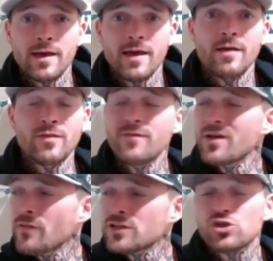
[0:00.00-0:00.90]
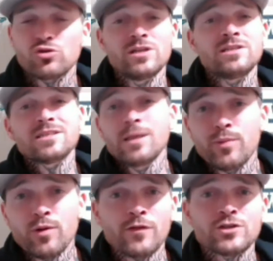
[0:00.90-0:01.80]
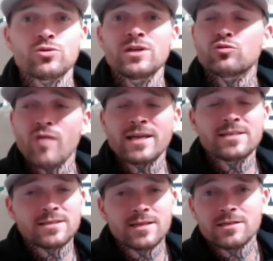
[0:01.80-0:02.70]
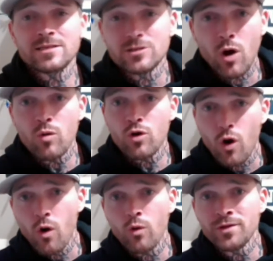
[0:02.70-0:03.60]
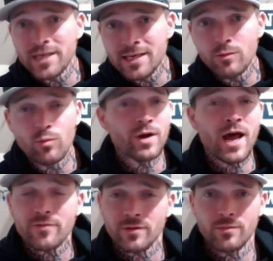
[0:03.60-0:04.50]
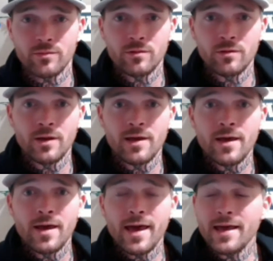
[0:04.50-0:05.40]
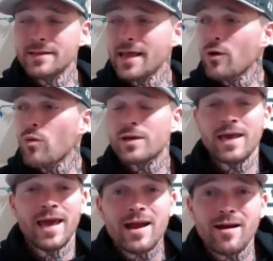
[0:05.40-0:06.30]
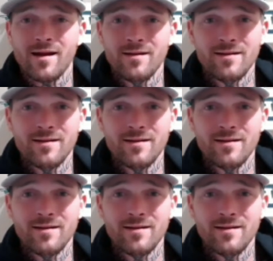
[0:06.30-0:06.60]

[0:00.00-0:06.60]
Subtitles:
Living on the streets, sleeping on the streets, rain, sleet, snow, cold, heat, whatever. And they don't care.